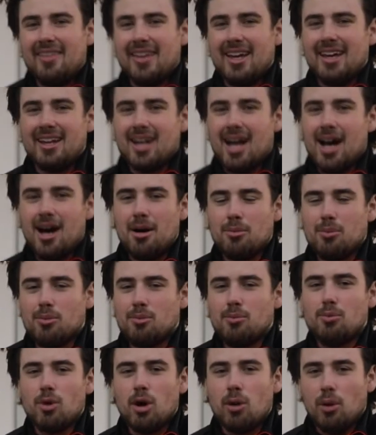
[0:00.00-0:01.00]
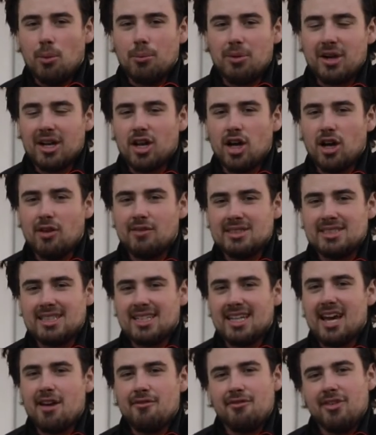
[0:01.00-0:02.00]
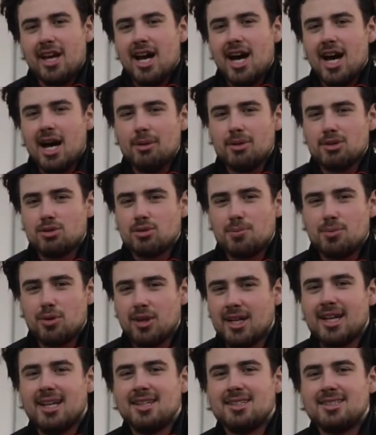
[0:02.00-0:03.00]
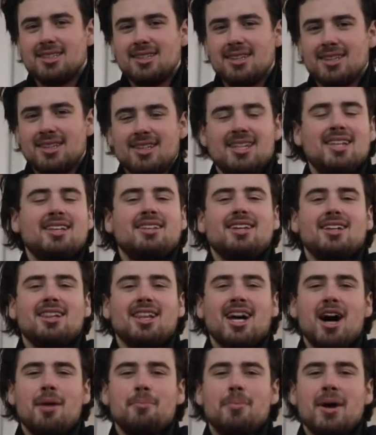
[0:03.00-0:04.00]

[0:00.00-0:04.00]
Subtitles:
then we'll bring it over to the MVR, which we're putting in near the alarm